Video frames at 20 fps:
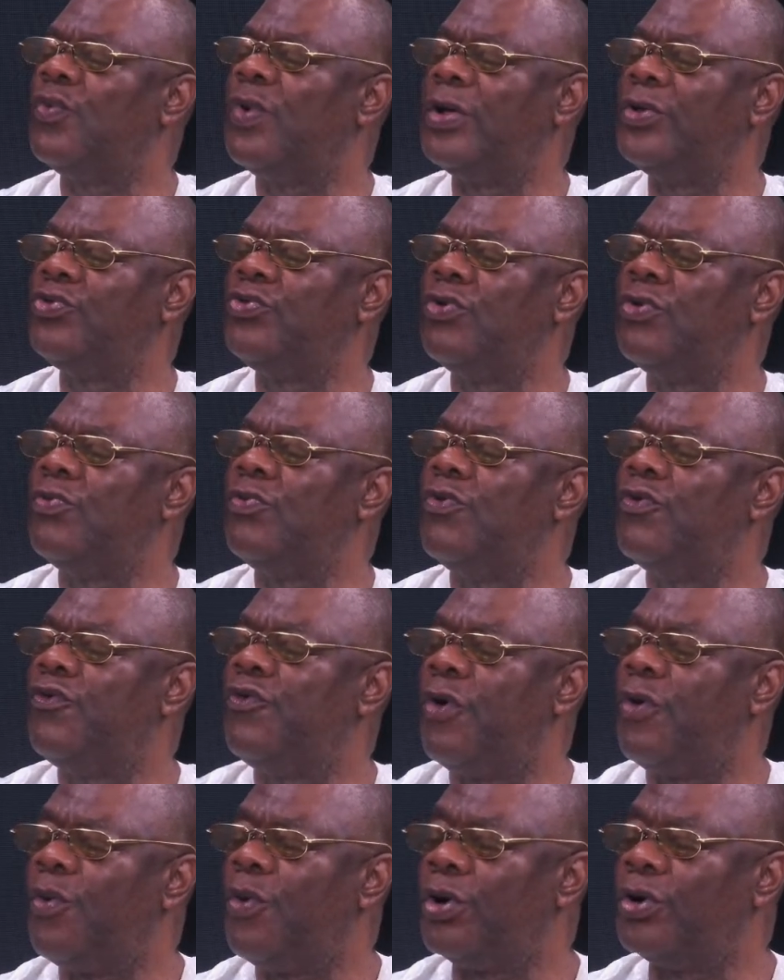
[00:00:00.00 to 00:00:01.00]
want to move
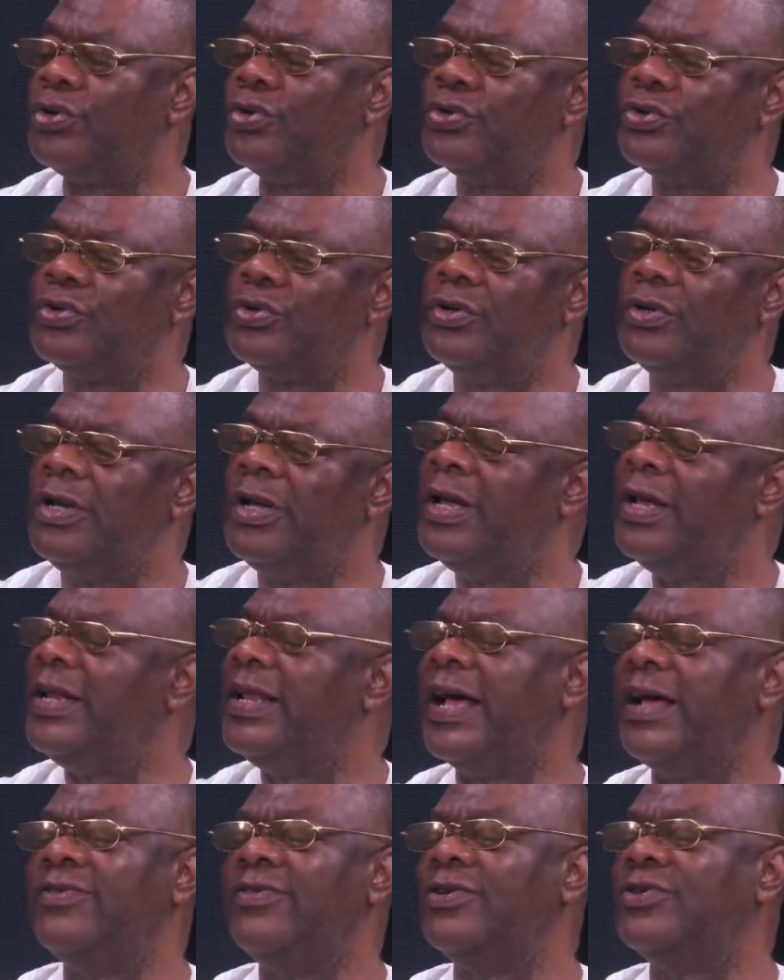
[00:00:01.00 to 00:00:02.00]
forward,
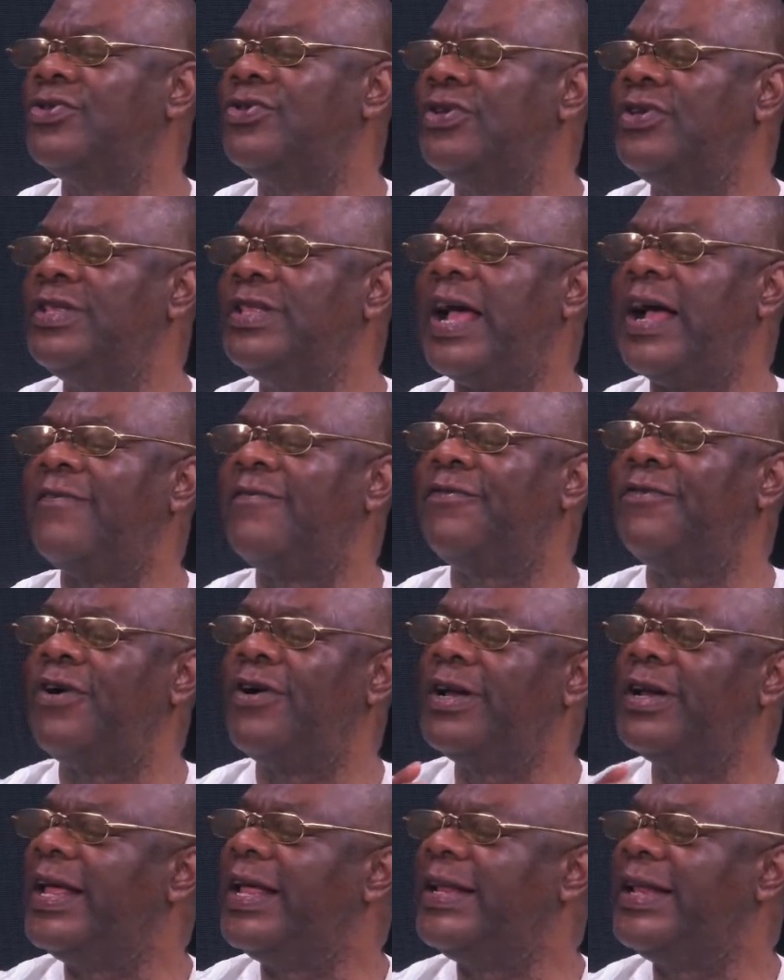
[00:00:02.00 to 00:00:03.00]
it's like
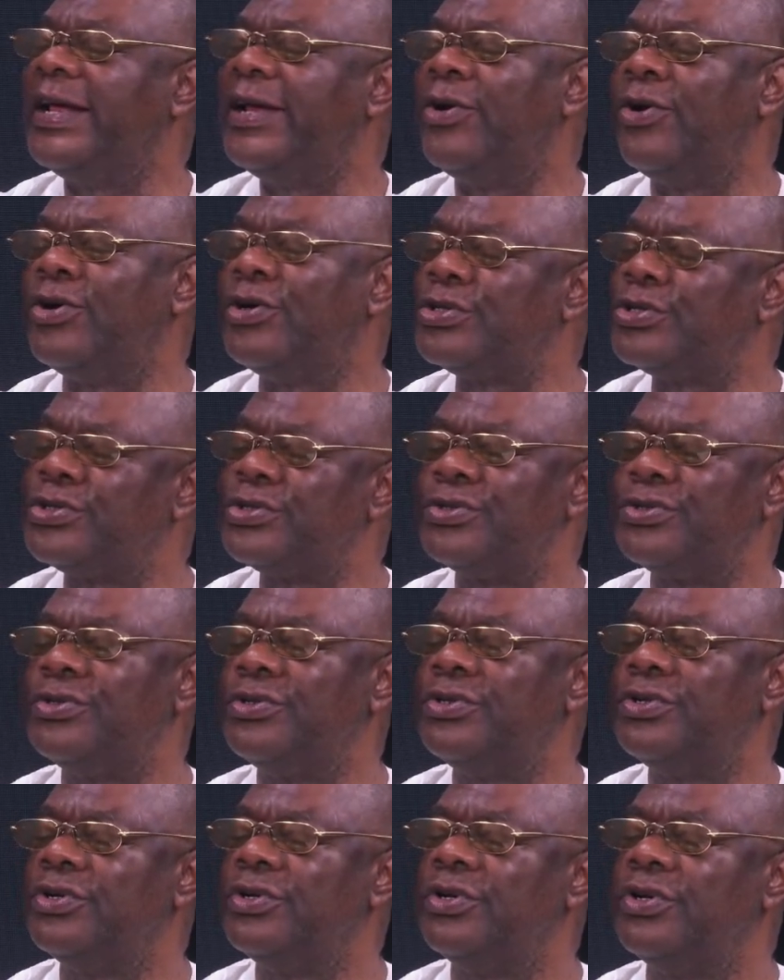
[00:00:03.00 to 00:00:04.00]
flogging a dead horse.
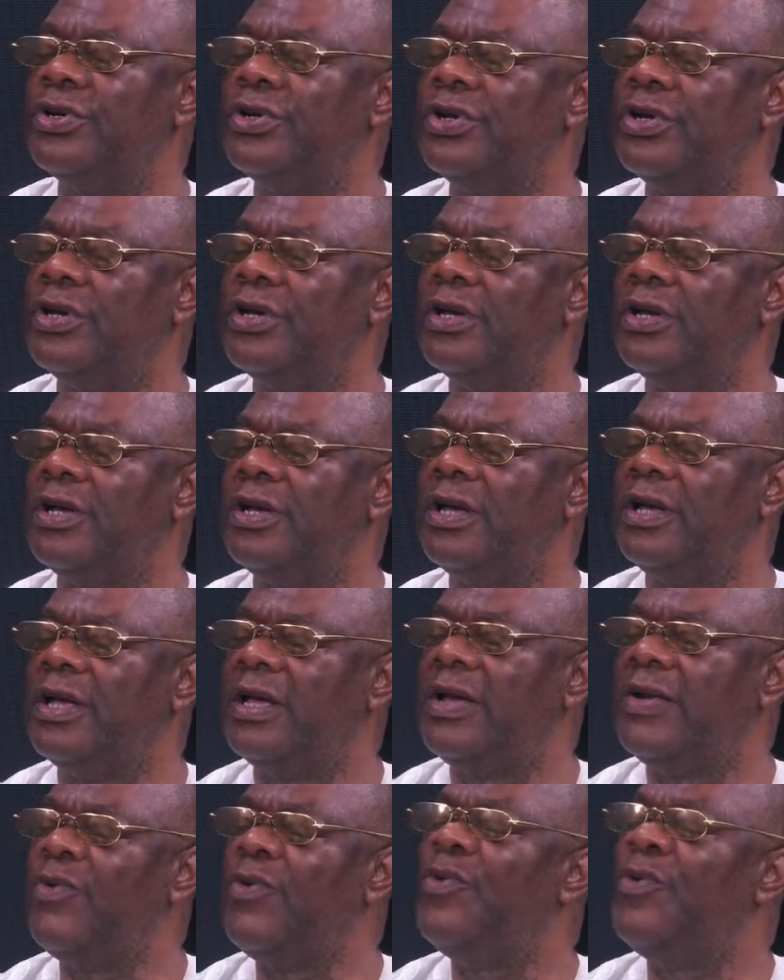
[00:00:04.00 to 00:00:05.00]

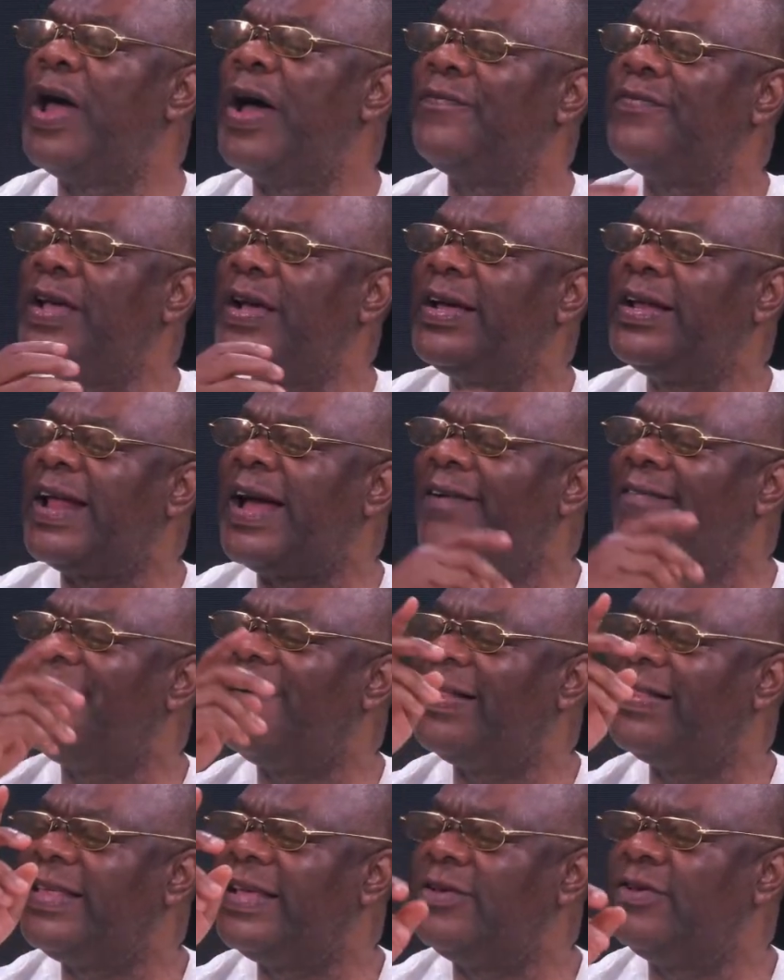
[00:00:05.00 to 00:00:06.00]
We would have taken
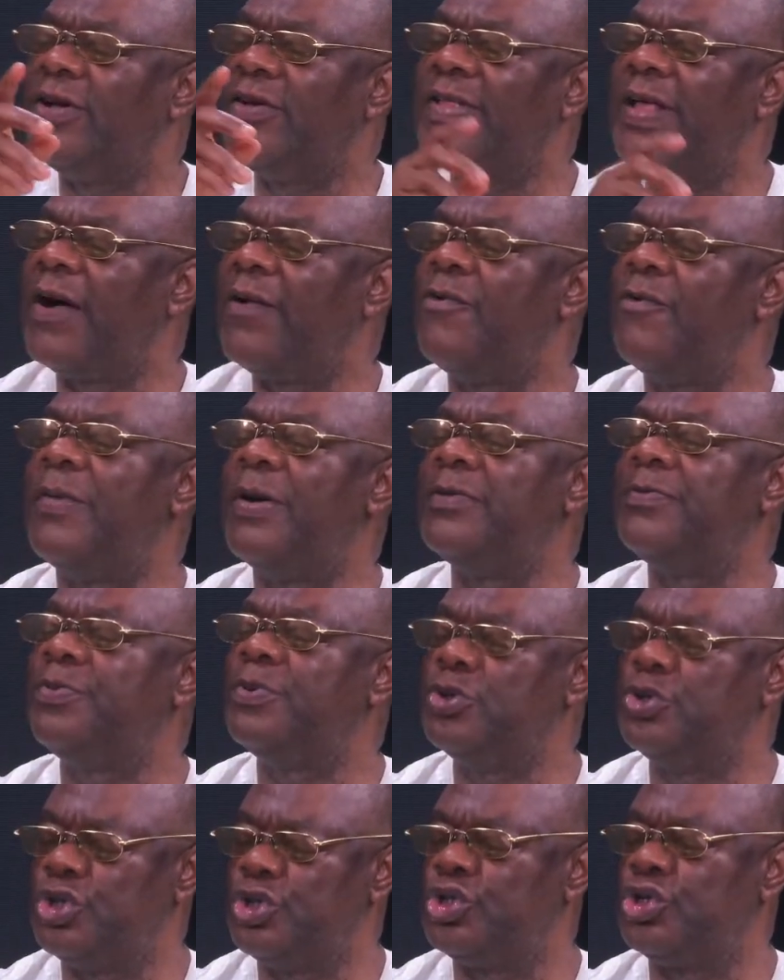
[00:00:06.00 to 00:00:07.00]
advantage of that woman's
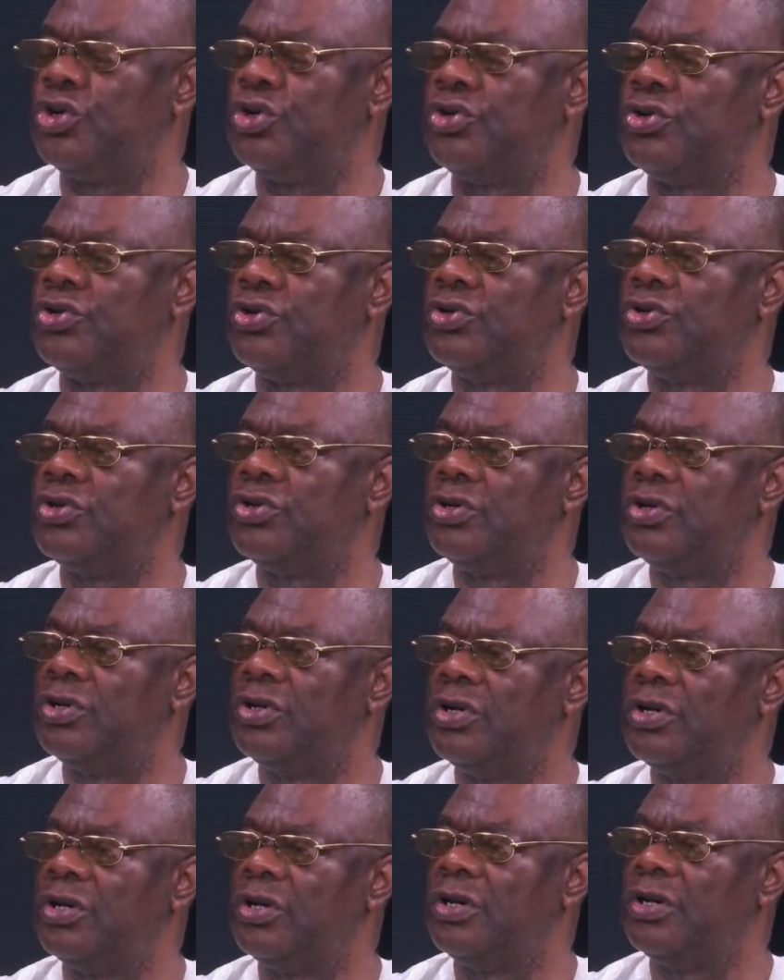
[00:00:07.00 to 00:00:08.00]
position.
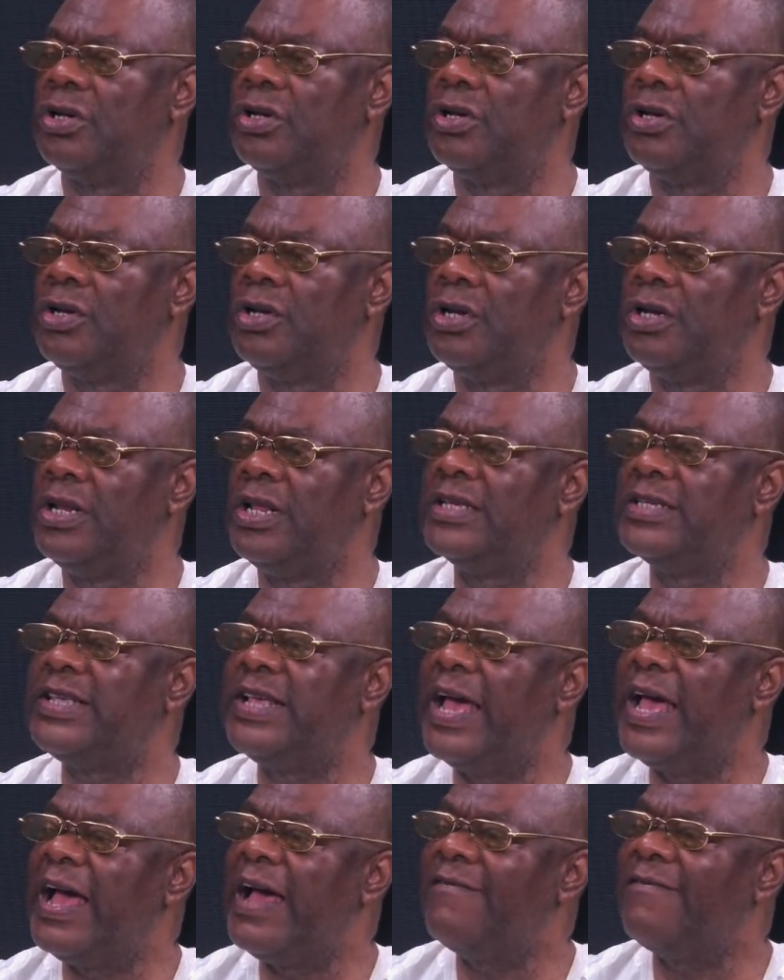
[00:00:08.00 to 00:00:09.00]
They
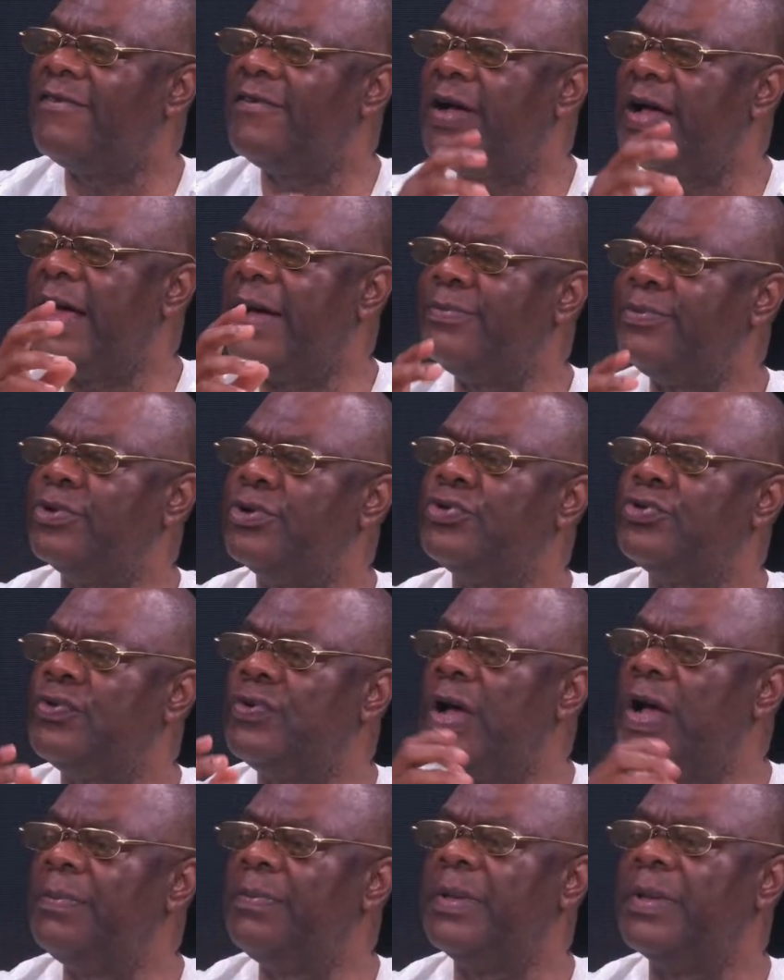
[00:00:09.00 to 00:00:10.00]
say heaven help those who
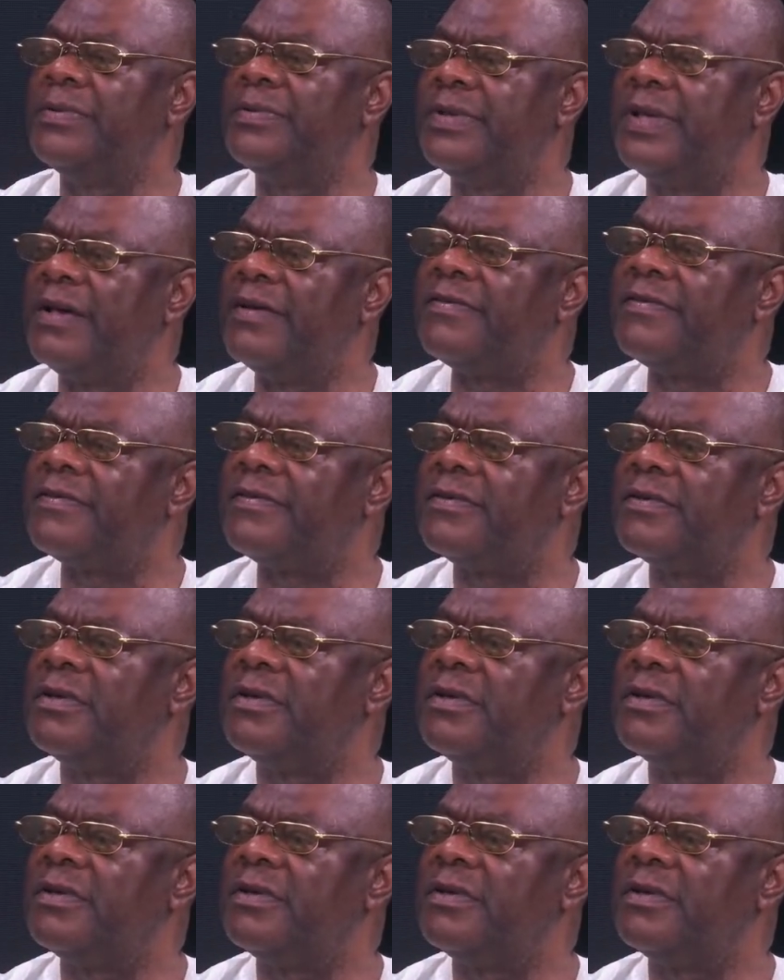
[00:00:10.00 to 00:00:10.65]
help themselves.